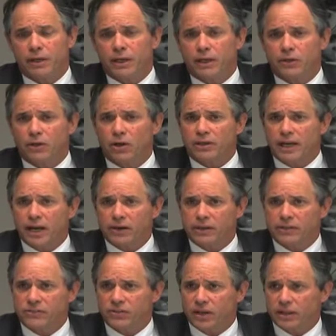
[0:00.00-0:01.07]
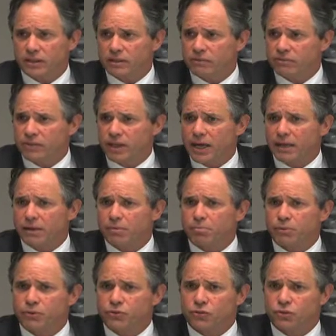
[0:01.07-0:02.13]
and our county executive in that
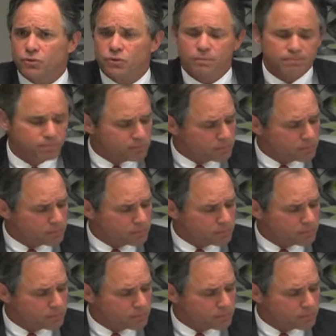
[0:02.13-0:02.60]
pursuit.